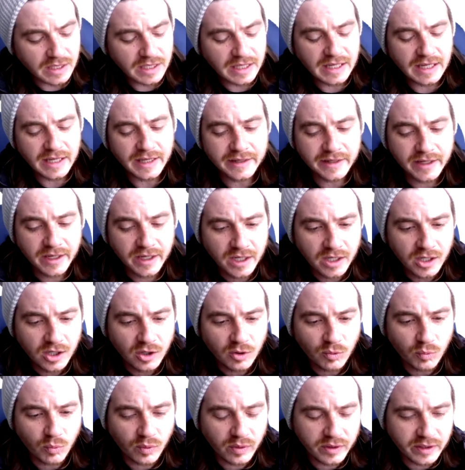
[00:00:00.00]
And
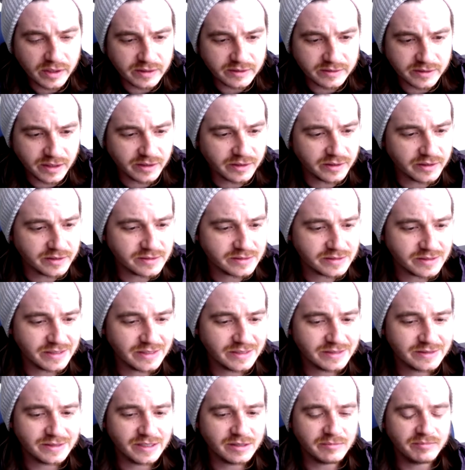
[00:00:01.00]
what it does
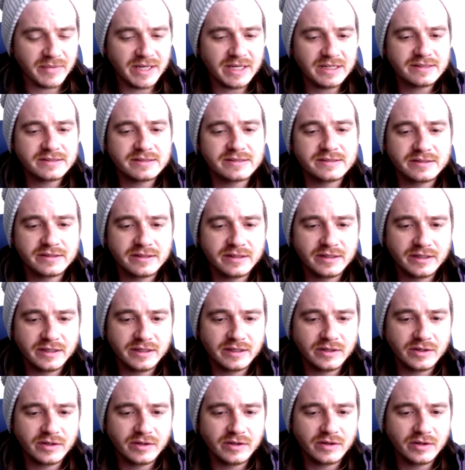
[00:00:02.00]
is
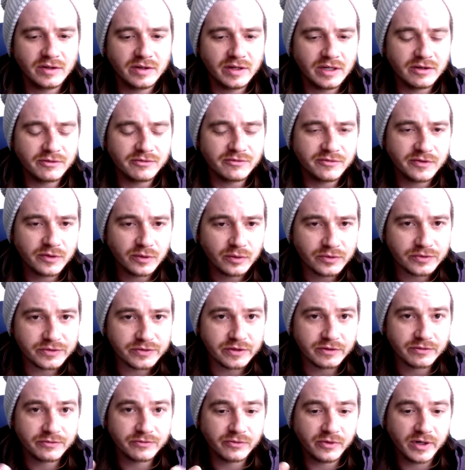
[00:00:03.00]
it fills
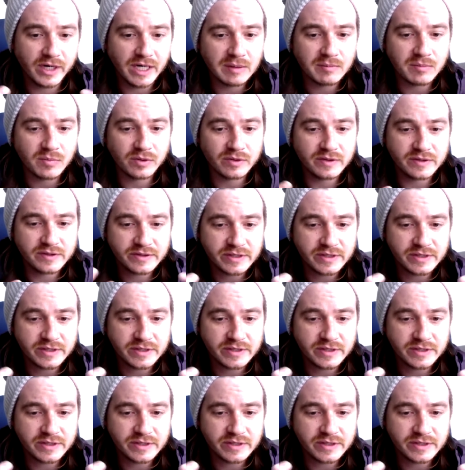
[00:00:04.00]
the frame or the